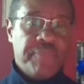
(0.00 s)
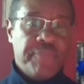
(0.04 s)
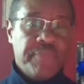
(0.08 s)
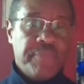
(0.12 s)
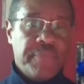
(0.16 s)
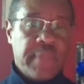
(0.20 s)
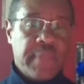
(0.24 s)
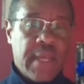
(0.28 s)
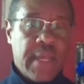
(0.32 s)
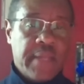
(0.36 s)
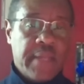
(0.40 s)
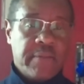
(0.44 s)

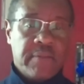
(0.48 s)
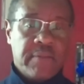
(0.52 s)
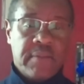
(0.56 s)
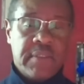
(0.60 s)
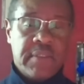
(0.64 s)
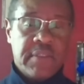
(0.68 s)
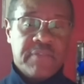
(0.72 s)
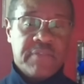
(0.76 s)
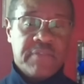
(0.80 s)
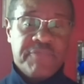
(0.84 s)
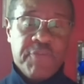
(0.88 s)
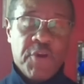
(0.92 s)
that
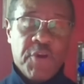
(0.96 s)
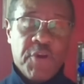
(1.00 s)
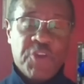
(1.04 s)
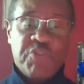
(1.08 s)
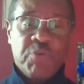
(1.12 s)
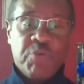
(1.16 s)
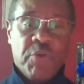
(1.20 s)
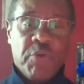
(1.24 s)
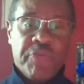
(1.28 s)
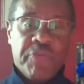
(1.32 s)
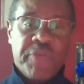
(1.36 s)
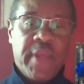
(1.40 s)
this
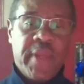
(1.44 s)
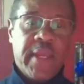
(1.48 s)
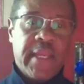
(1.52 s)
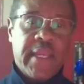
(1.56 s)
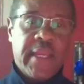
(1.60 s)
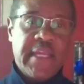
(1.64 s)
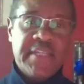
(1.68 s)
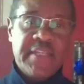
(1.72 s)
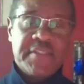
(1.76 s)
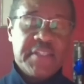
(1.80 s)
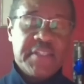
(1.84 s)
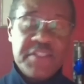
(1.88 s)
virtual thing
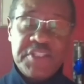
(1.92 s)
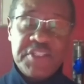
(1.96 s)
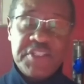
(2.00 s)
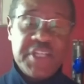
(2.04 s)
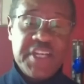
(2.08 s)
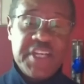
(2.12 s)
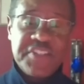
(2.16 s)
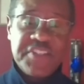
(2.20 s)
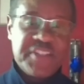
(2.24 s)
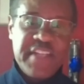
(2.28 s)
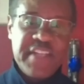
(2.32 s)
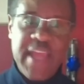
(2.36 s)
isn't
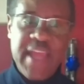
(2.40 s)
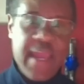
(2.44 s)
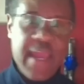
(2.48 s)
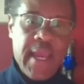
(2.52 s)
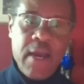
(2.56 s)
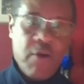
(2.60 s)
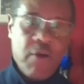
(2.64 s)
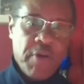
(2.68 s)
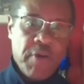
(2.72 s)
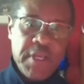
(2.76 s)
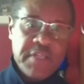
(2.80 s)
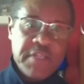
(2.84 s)
just
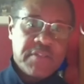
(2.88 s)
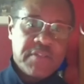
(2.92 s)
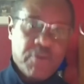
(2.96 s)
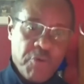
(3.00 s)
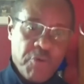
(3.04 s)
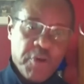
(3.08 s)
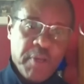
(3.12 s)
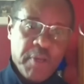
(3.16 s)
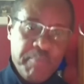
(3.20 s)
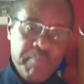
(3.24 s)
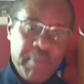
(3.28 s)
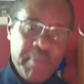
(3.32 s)
now, it's
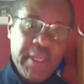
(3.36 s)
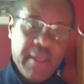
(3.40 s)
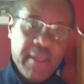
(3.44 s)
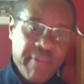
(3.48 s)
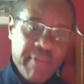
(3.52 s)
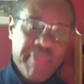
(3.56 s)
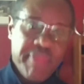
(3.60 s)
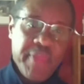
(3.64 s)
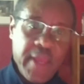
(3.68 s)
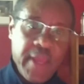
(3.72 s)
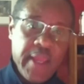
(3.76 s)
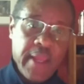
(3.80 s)
going to be a
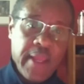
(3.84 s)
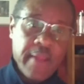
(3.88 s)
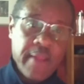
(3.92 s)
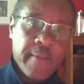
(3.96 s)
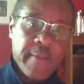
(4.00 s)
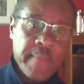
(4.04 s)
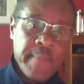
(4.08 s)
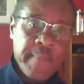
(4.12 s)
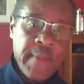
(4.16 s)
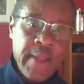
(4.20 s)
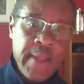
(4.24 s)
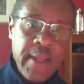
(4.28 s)
thing.
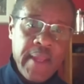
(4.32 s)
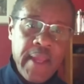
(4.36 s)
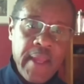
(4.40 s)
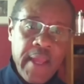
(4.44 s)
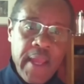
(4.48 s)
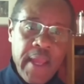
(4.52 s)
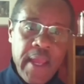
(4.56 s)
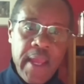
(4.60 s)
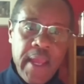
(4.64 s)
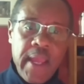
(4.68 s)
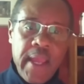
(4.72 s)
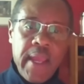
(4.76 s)

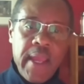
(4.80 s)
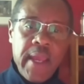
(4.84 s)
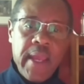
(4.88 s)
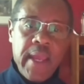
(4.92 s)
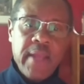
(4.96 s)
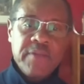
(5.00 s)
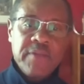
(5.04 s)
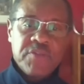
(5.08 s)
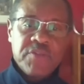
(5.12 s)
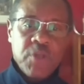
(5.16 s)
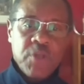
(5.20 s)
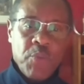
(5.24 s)

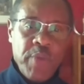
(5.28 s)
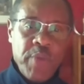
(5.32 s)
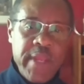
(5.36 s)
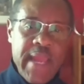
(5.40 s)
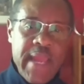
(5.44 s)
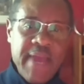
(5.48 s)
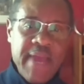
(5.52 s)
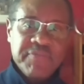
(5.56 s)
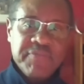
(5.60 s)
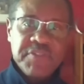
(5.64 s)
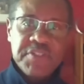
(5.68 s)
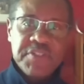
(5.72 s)
And so we
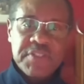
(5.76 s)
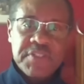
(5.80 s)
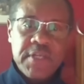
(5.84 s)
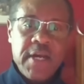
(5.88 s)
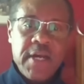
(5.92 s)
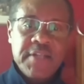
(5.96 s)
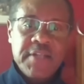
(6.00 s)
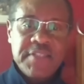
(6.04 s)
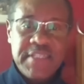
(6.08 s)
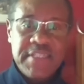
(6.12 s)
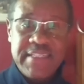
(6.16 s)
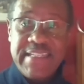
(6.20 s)
have to
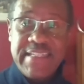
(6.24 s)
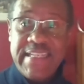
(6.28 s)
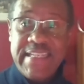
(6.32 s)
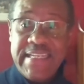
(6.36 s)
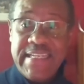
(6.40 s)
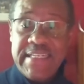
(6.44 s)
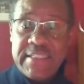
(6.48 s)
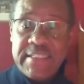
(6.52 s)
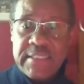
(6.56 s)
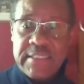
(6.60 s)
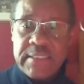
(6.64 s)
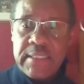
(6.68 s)
start to
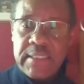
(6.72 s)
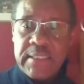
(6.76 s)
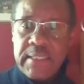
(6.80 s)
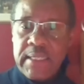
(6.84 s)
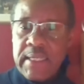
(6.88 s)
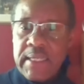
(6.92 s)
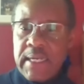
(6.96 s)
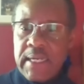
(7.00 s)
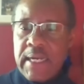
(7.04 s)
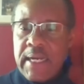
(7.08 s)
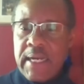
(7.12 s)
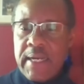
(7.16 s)
teach,
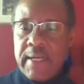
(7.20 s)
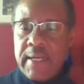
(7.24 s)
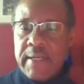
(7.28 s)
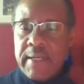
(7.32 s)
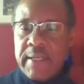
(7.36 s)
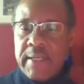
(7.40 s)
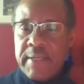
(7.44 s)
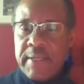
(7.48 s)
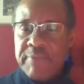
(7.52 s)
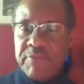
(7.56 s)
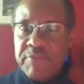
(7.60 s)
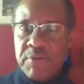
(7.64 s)

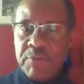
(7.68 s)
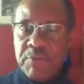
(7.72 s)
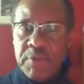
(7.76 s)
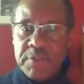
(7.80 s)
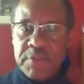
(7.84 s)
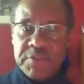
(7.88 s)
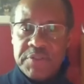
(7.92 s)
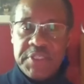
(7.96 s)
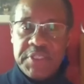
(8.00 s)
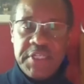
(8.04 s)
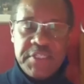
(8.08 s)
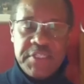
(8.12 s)
if you
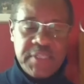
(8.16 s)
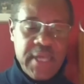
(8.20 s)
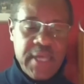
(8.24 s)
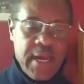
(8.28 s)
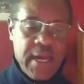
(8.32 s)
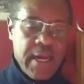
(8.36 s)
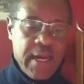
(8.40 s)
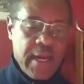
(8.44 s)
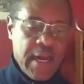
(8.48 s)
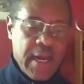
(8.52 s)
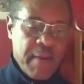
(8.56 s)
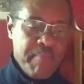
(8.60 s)
will, teach
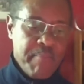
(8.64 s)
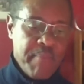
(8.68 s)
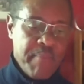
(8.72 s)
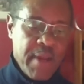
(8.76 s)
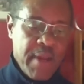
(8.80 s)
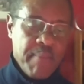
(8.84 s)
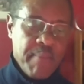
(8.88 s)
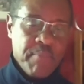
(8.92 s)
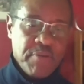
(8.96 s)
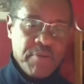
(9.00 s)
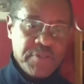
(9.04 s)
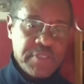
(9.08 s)
our
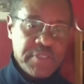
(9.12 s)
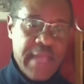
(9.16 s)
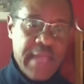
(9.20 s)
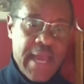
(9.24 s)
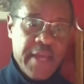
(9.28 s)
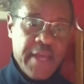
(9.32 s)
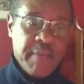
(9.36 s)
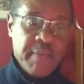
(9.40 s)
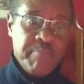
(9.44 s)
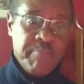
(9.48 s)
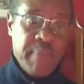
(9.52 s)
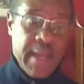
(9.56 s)
members how
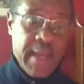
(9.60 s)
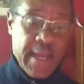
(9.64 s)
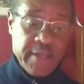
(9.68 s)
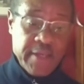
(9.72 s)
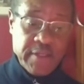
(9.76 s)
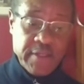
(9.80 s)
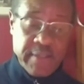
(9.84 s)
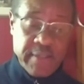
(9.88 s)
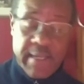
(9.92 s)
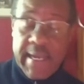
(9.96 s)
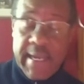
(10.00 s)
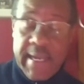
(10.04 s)

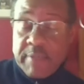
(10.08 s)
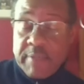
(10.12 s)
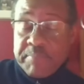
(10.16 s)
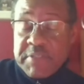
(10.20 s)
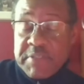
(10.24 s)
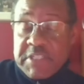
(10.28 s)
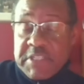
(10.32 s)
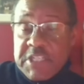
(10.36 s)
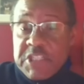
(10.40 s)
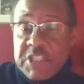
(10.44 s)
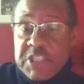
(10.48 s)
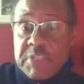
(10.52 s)
to
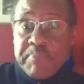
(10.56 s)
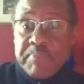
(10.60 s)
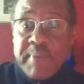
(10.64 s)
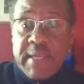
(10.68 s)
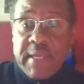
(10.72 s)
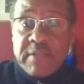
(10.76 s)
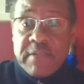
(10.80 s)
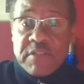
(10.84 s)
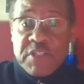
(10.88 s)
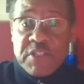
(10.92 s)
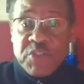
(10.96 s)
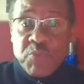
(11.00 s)

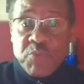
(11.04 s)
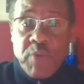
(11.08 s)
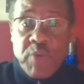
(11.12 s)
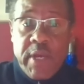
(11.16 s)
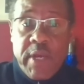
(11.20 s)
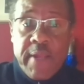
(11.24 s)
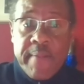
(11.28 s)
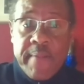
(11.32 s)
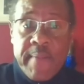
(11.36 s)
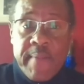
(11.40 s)
participate this way.